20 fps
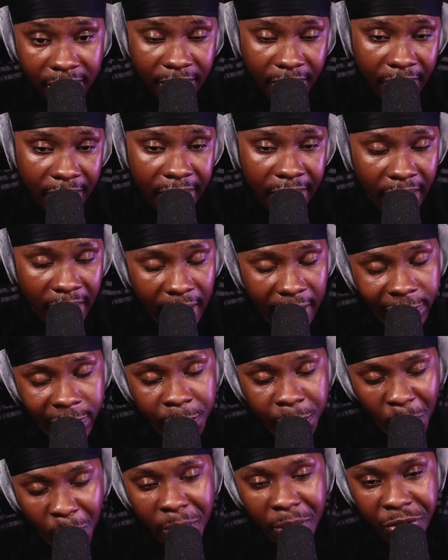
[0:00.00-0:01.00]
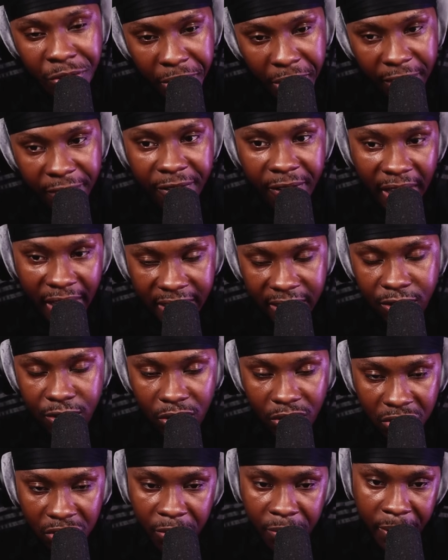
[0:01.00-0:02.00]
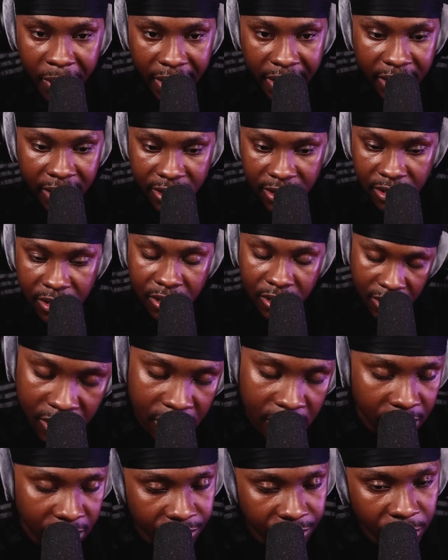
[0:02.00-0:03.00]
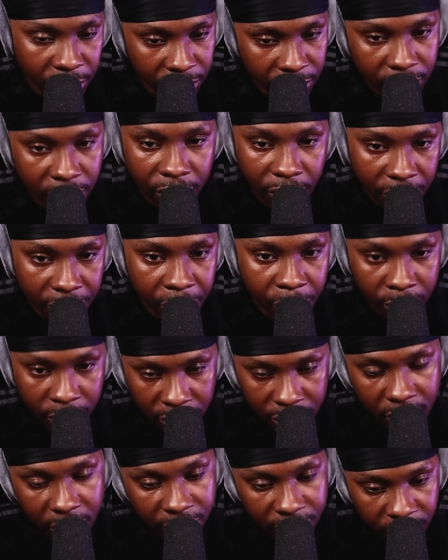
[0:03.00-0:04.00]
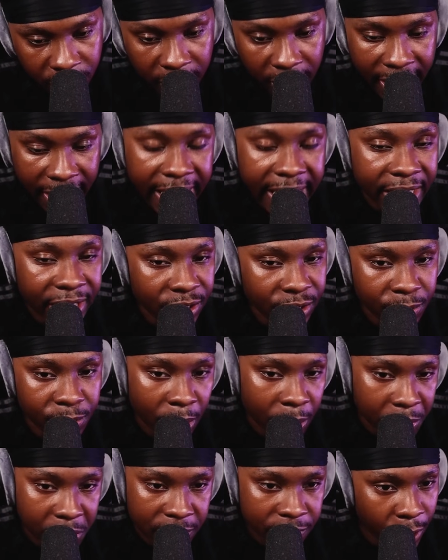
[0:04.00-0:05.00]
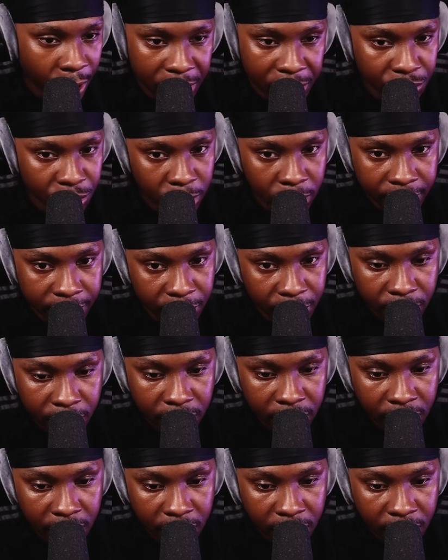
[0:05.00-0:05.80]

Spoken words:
Then again, I would probably do that if I had a dog or pets. You're not wrong. I hear you, but what the fuck is wrong with you?